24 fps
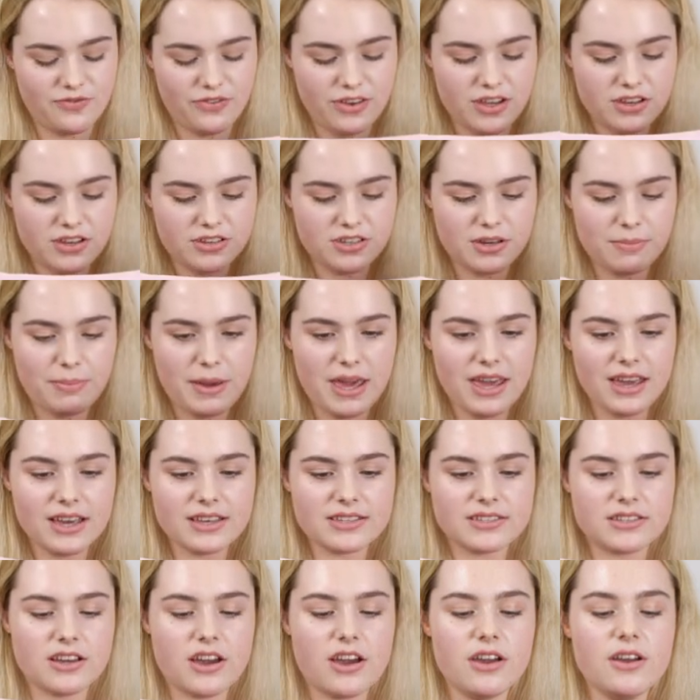pink,
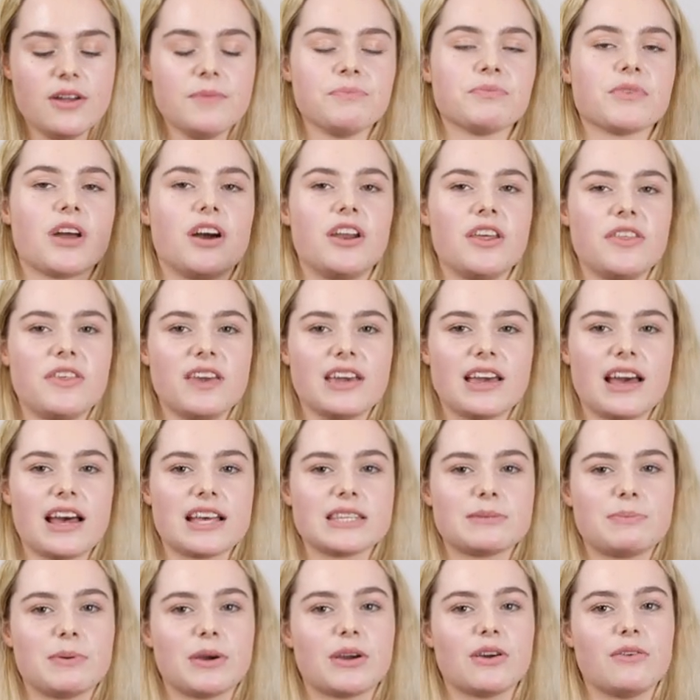so I don't think
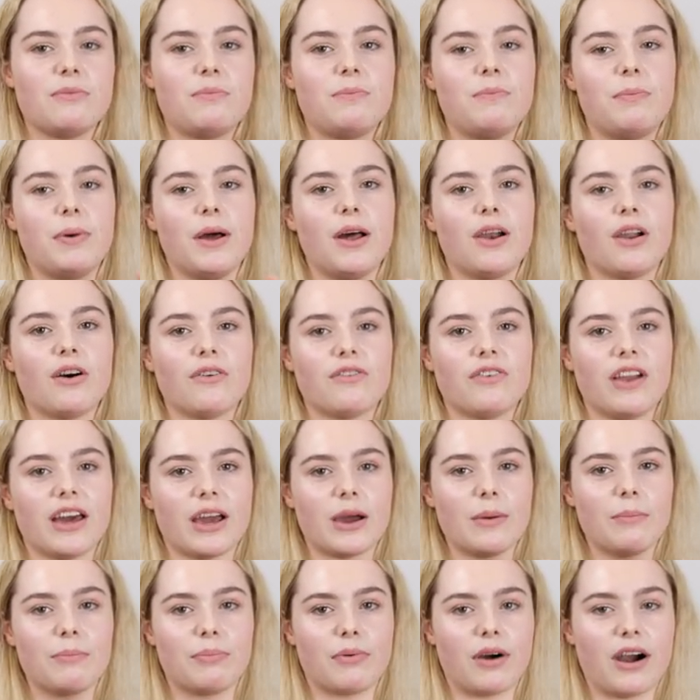Casper could pull off
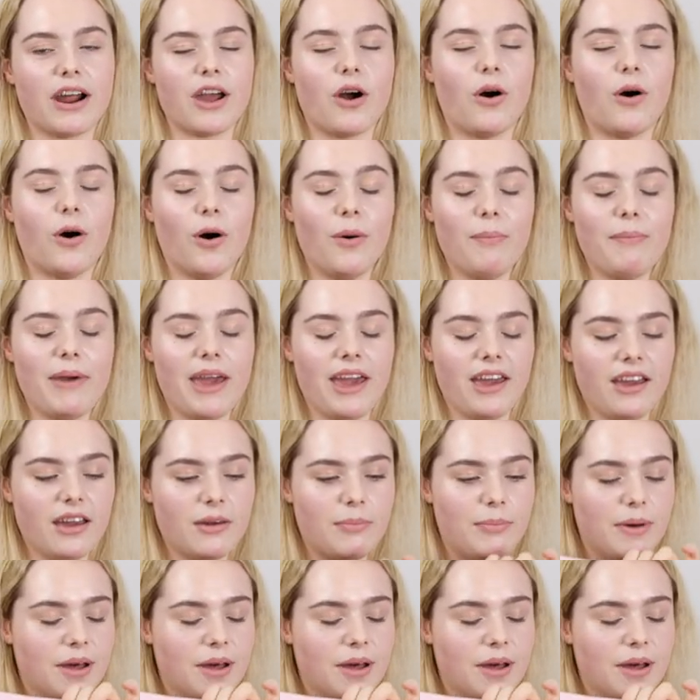like a bright hot pink,